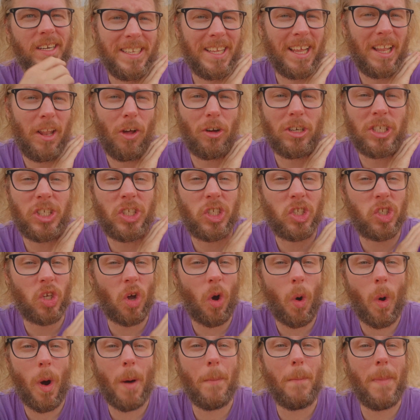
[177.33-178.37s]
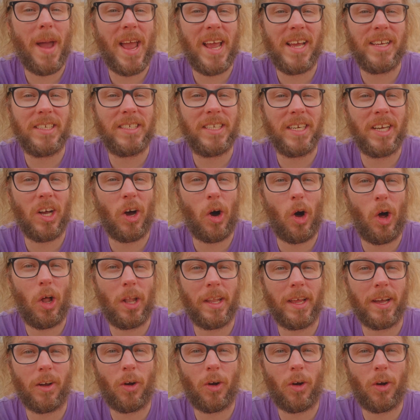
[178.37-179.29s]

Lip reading: It looks so amazing, all the